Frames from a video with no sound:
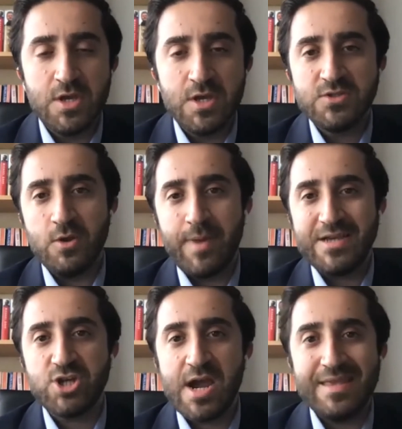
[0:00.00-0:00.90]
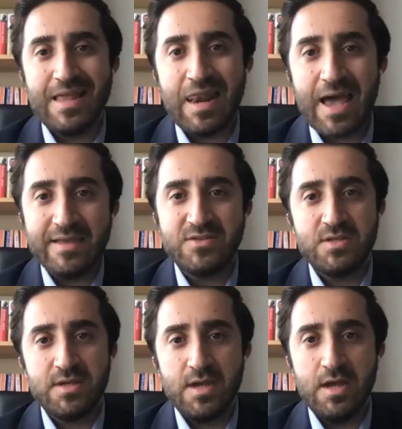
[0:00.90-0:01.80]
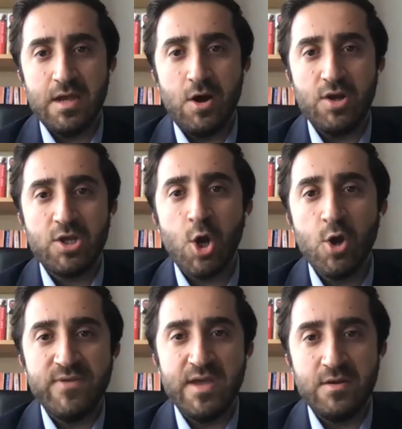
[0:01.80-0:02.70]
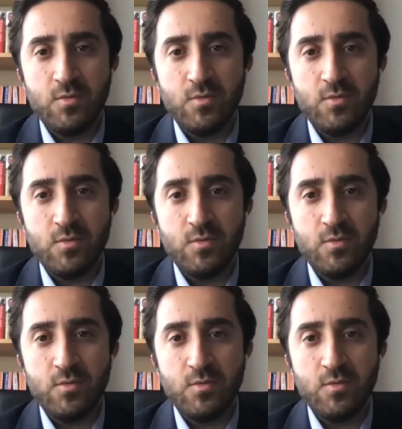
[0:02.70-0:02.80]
So by shining a light on COVID,